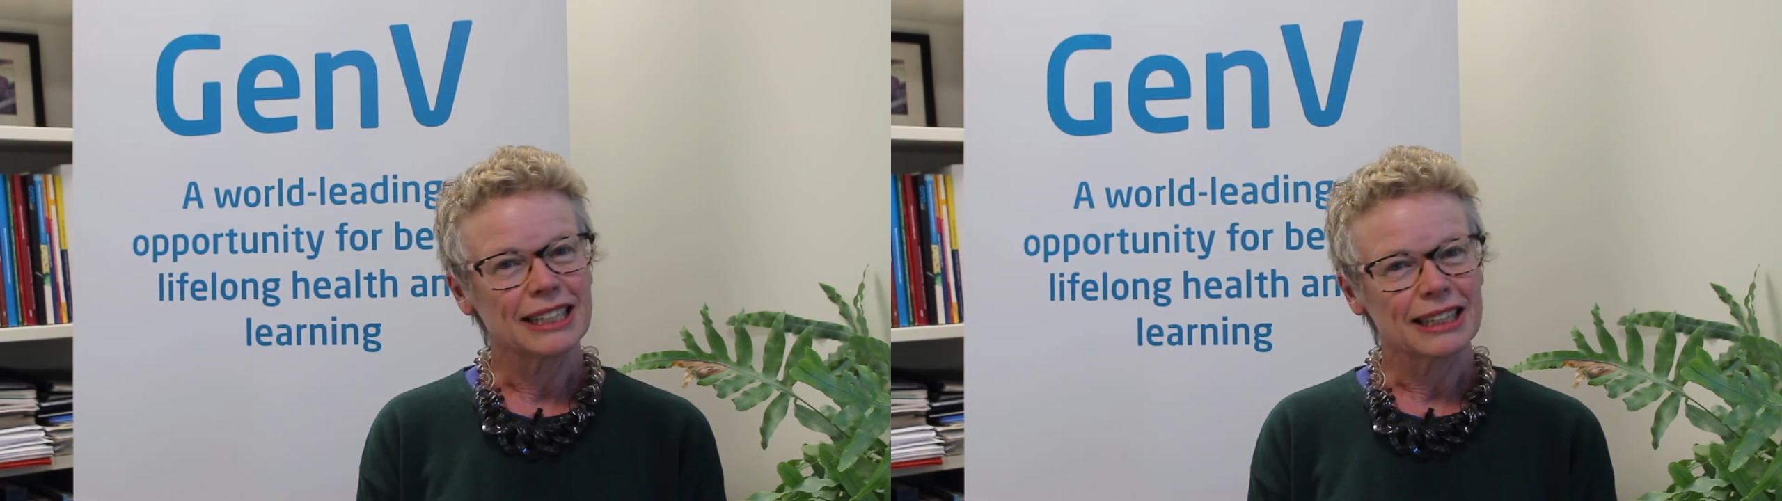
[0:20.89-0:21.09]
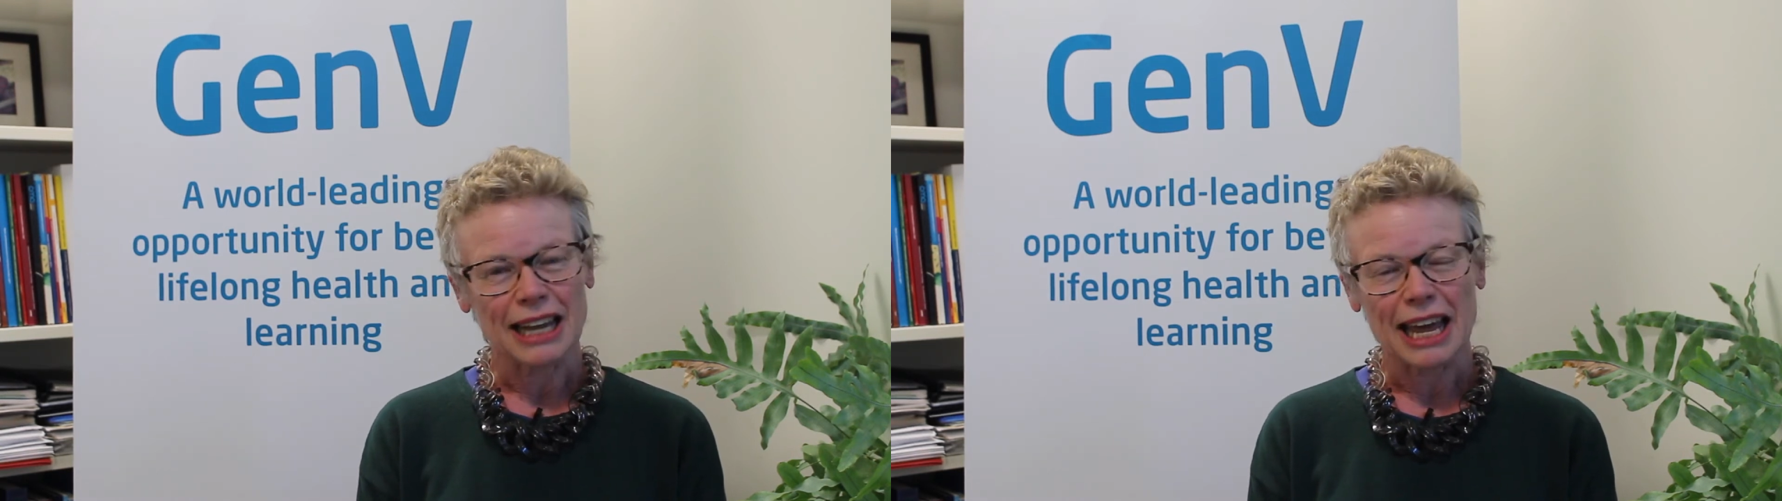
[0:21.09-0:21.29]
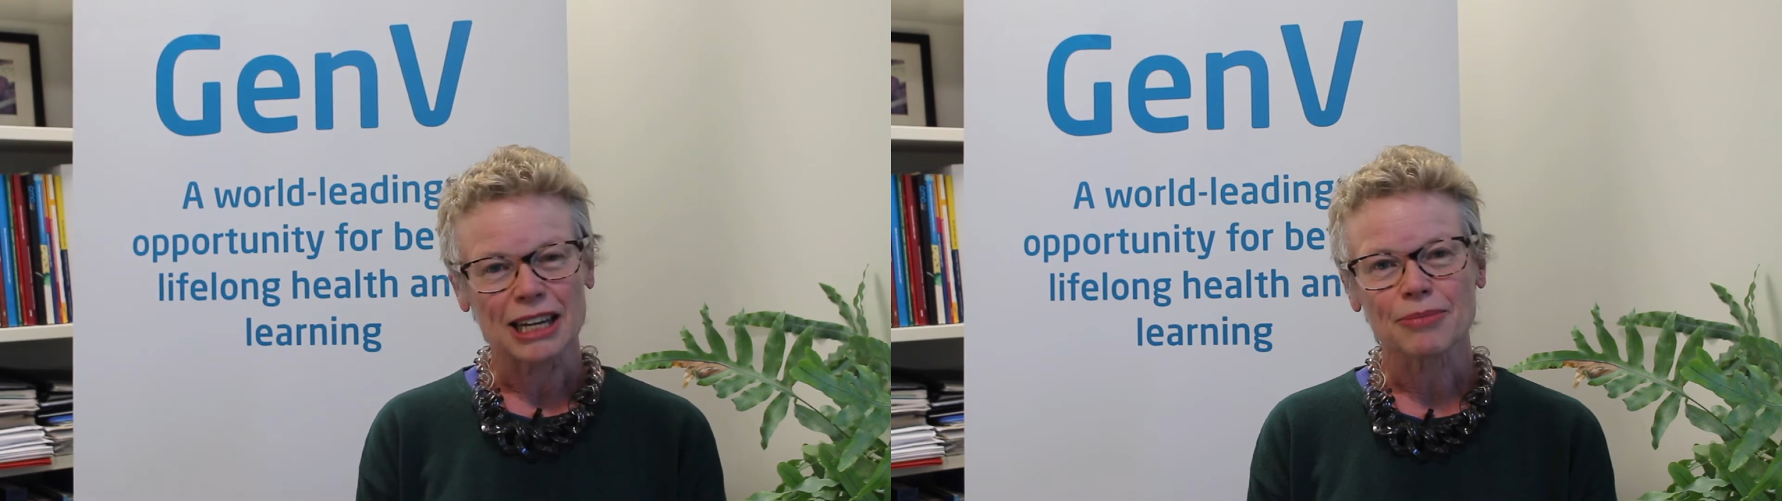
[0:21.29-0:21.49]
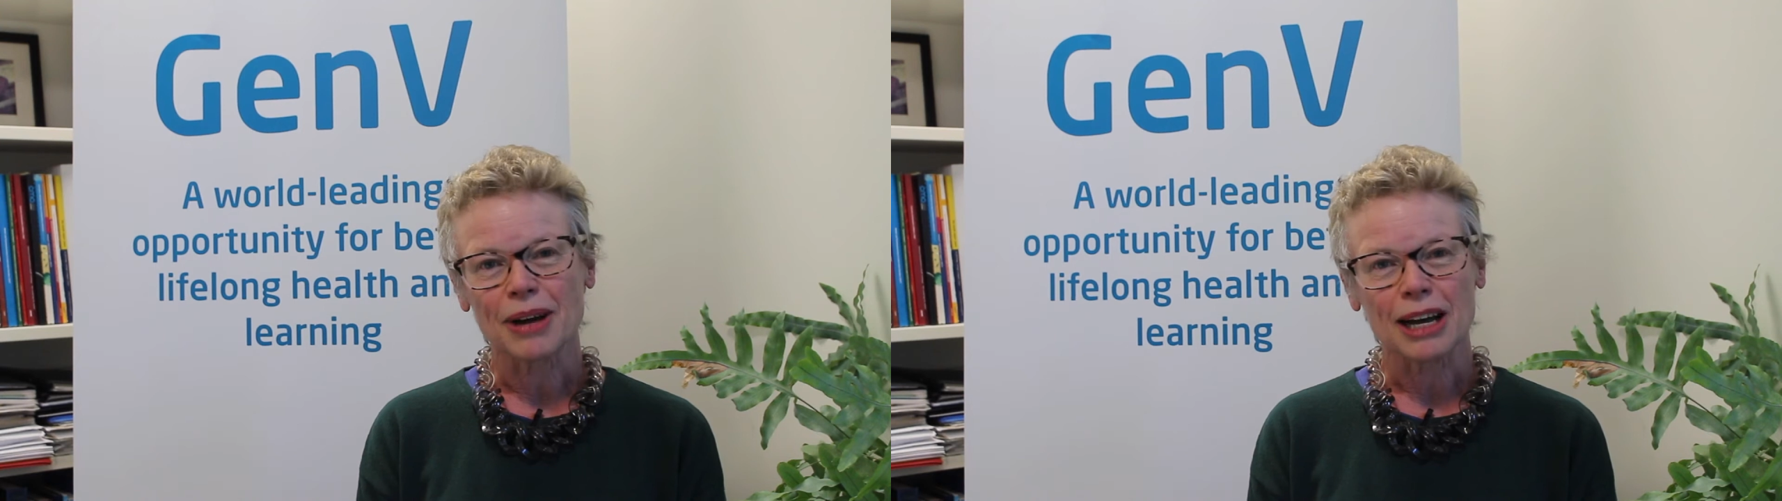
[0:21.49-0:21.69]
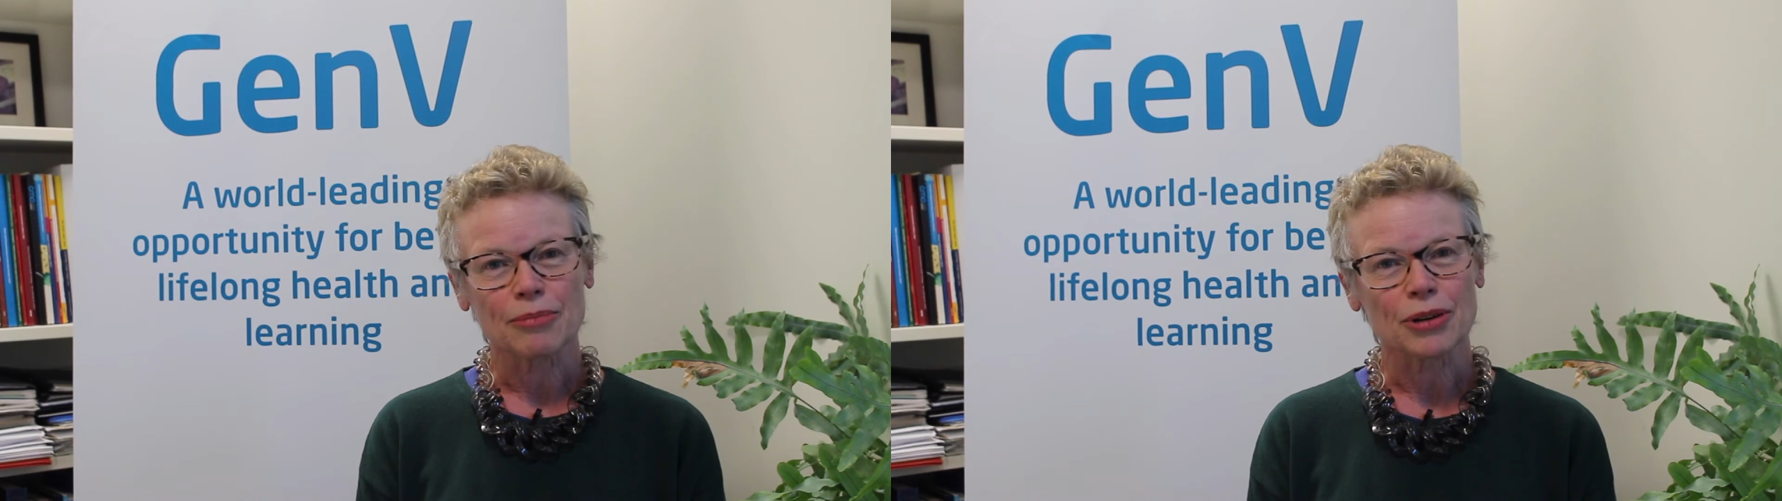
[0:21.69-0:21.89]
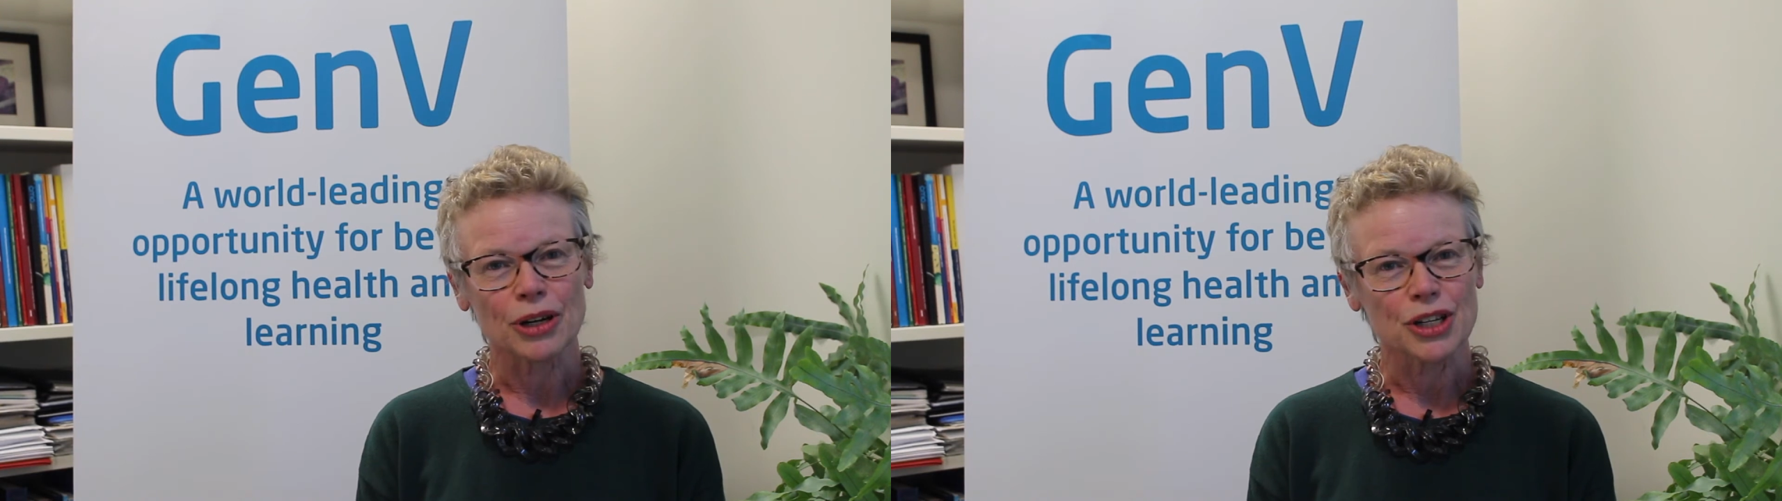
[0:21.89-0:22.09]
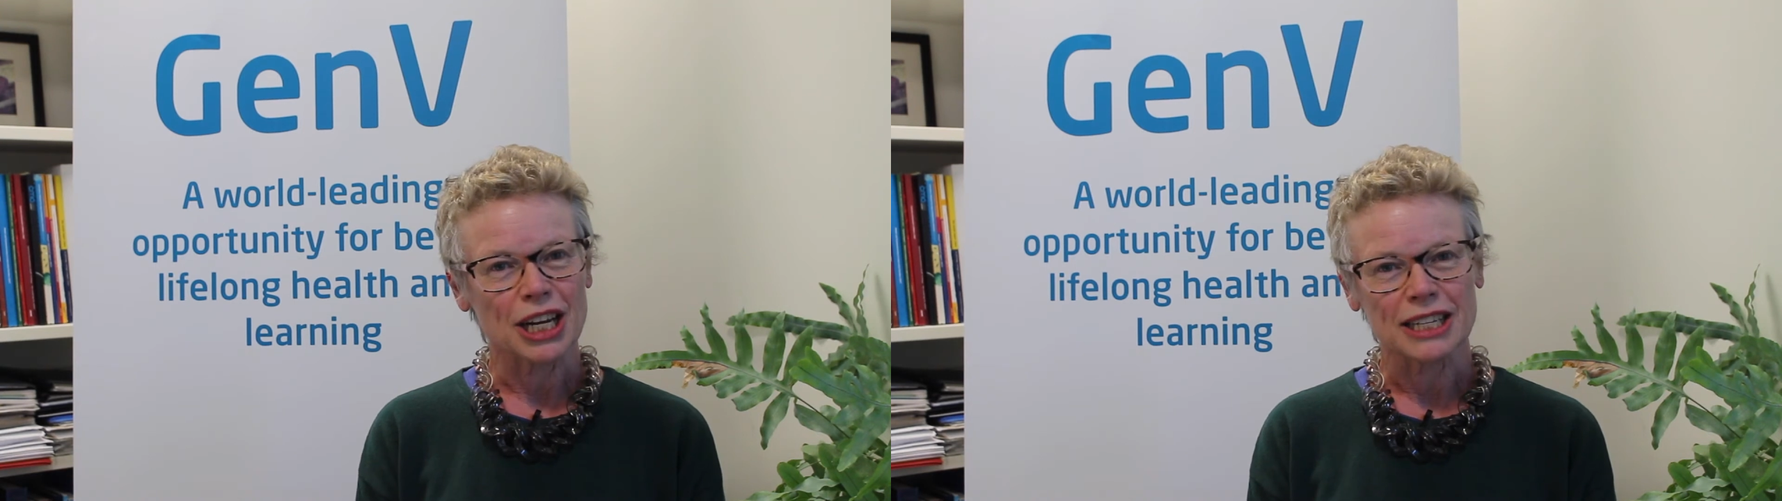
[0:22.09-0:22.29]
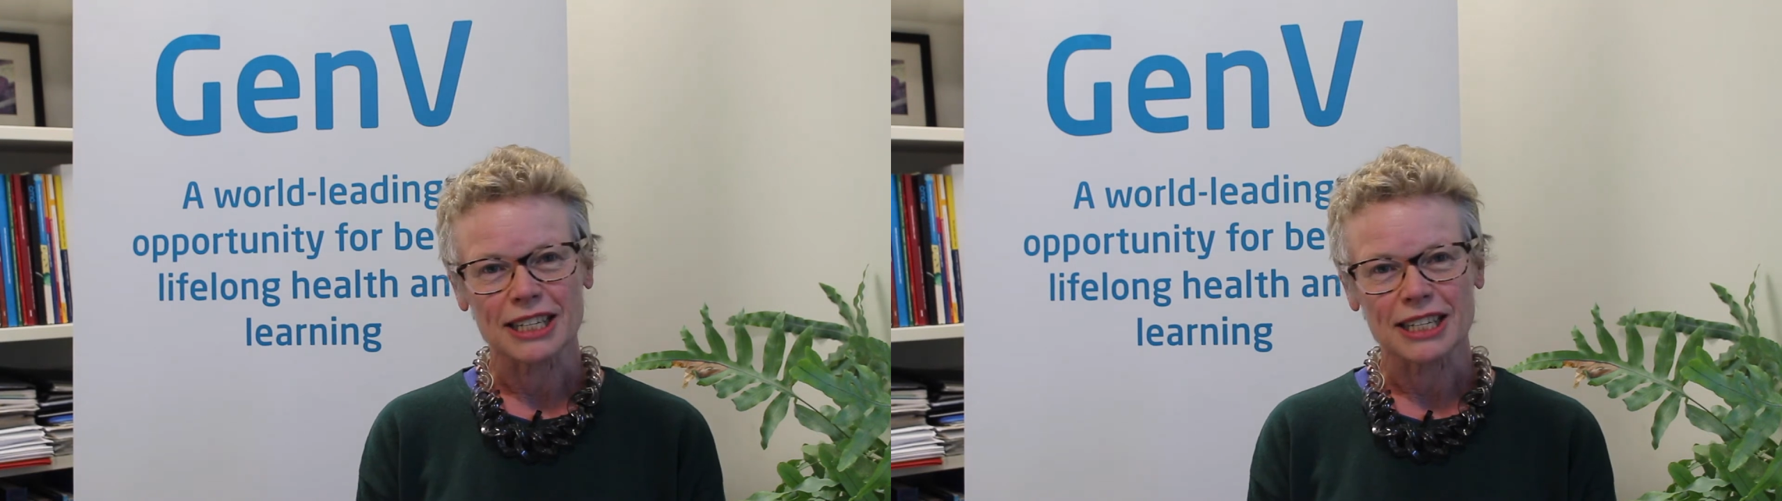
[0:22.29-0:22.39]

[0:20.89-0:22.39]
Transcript: landmark project.